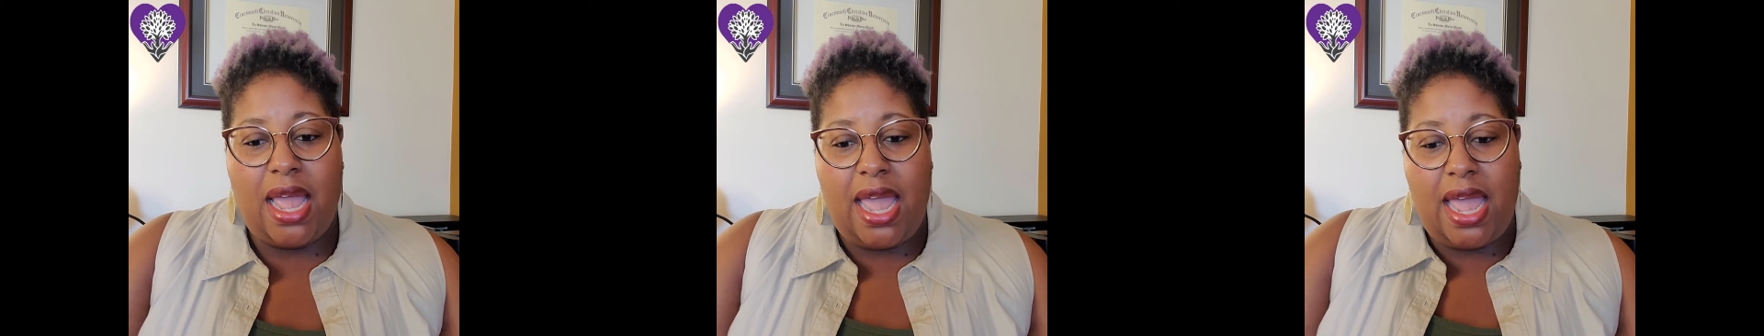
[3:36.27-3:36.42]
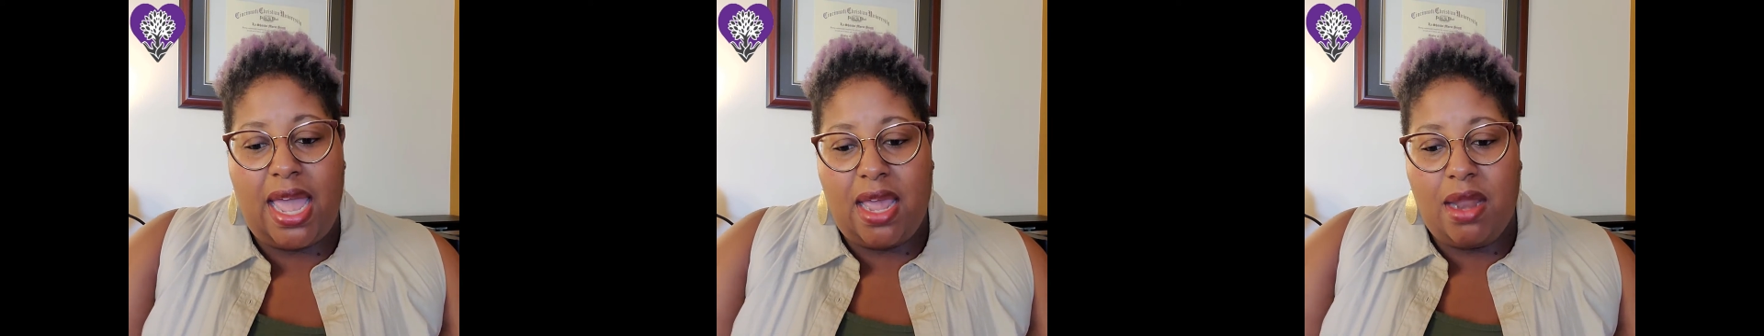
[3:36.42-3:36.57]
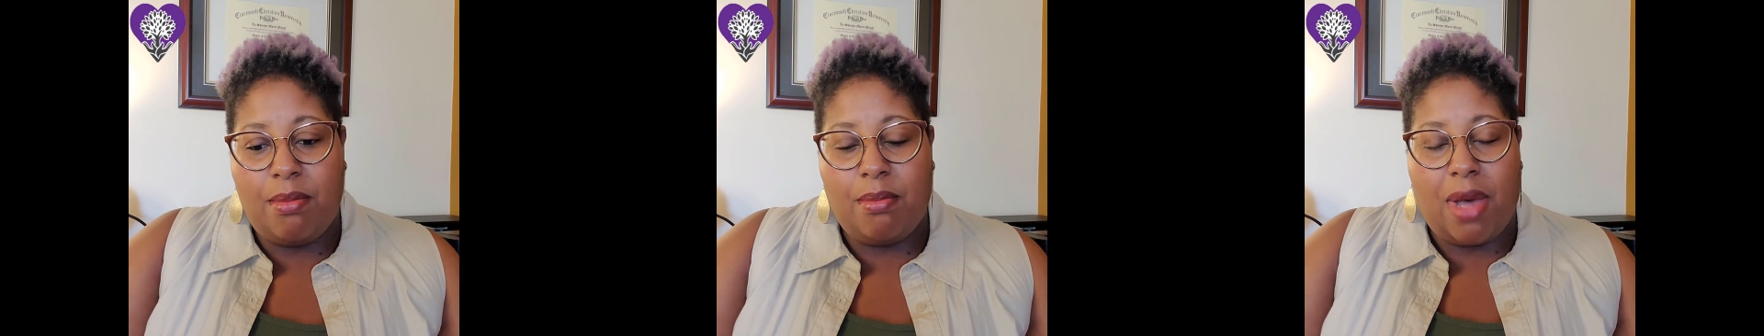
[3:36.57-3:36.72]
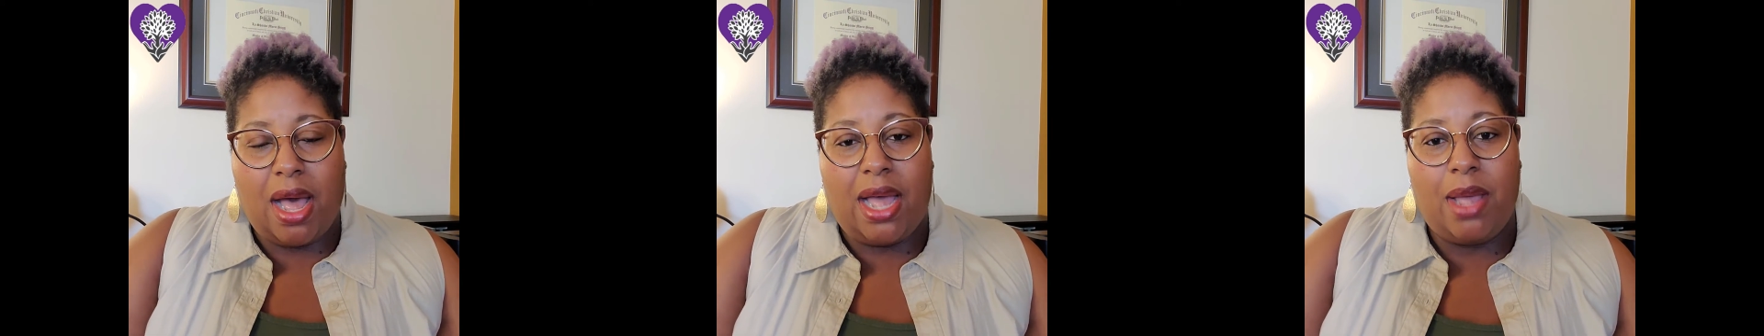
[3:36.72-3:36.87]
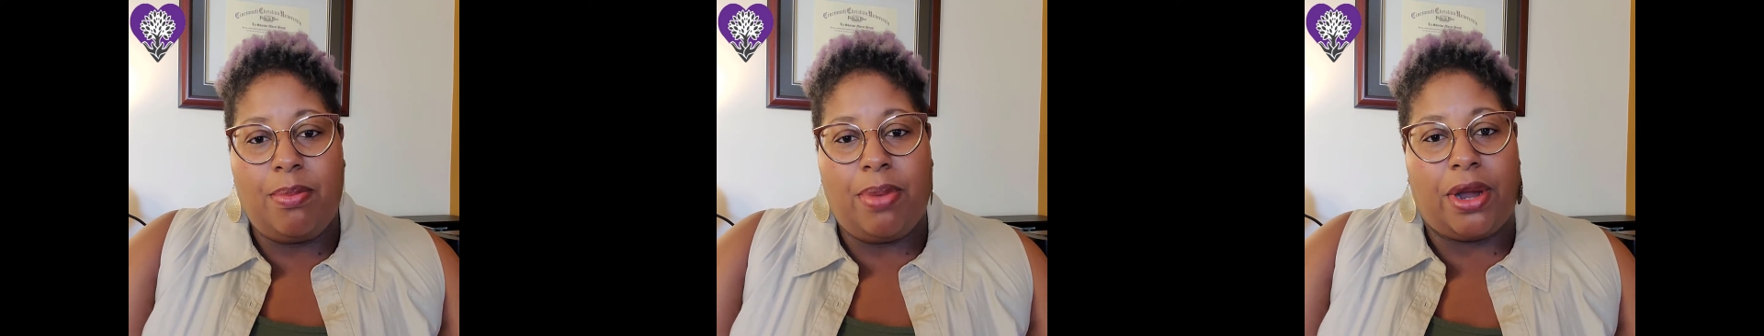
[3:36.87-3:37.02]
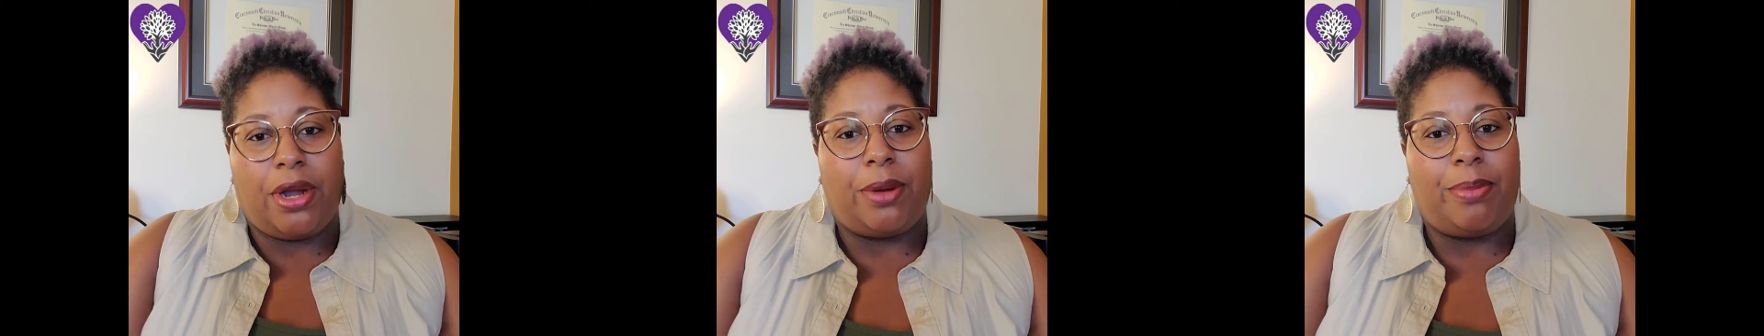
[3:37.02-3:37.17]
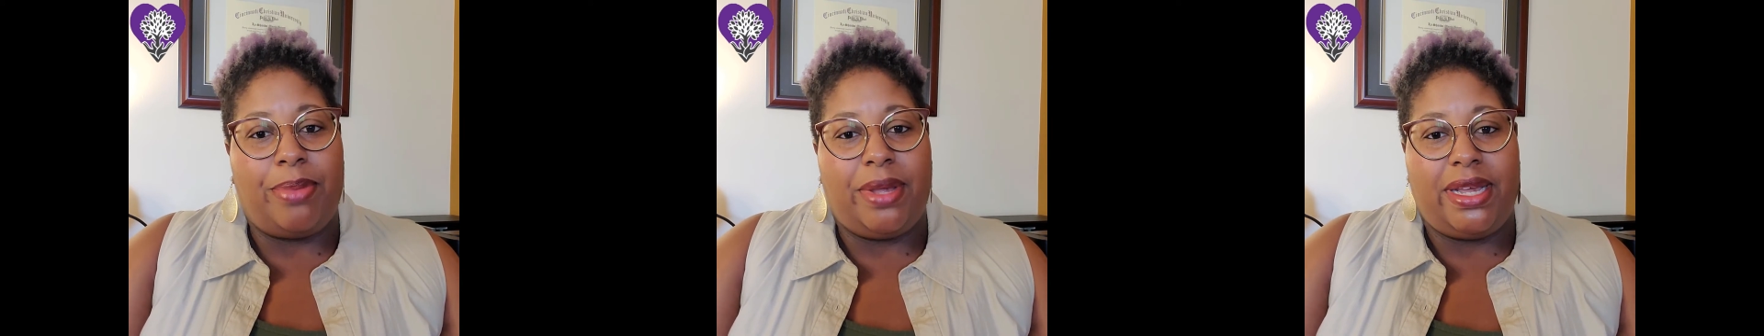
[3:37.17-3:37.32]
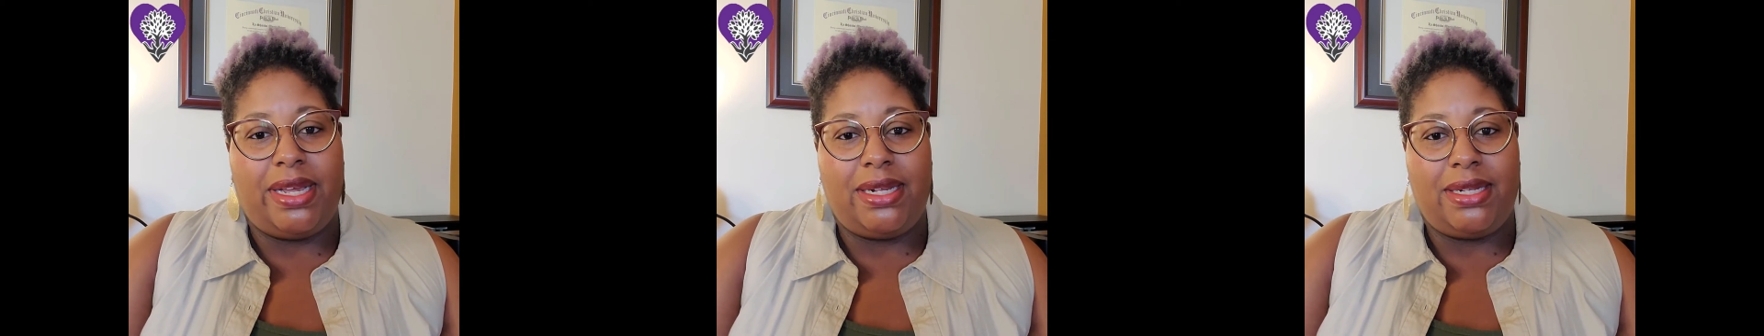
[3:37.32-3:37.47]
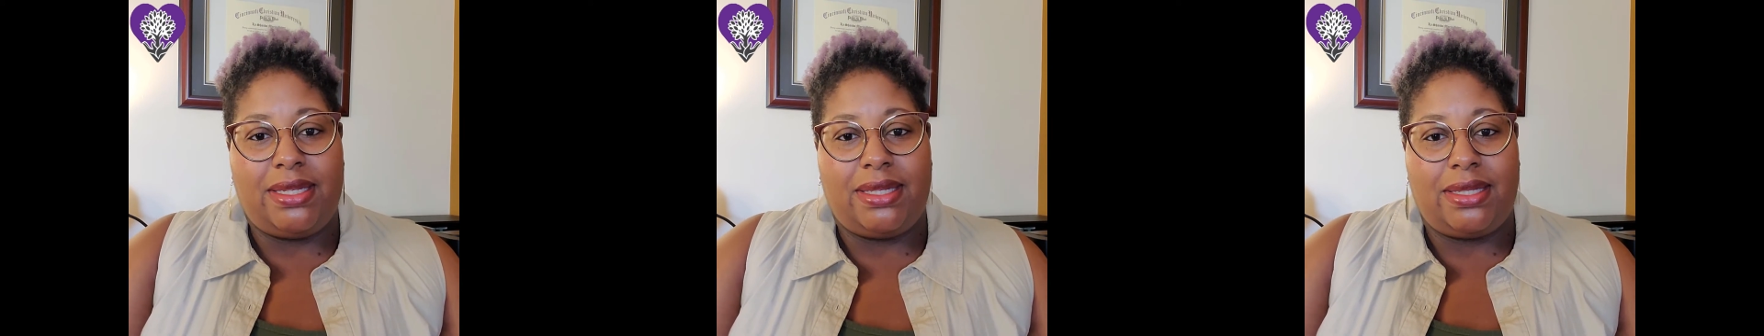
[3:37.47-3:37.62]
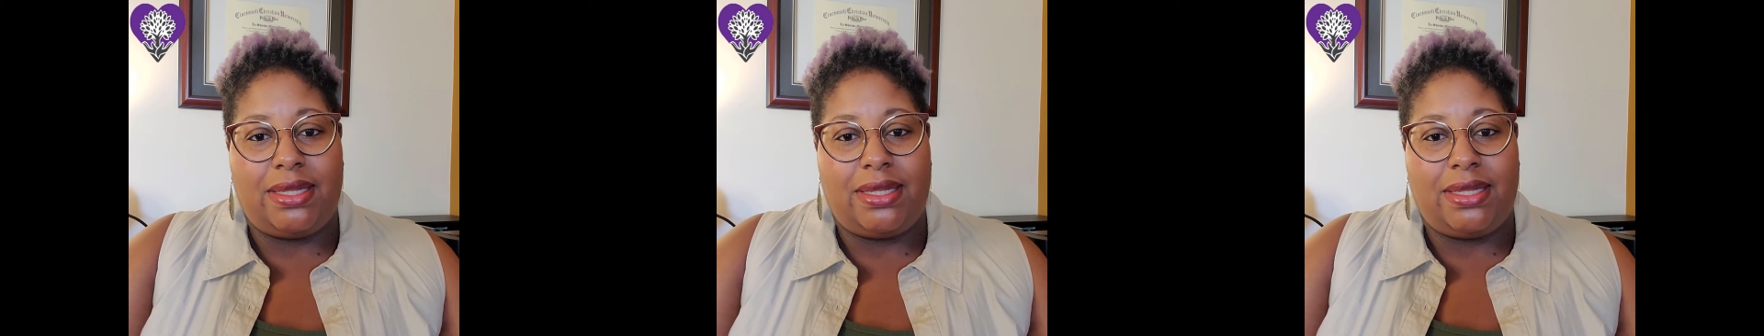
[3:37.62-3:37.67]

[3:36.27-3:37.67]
in my purpose,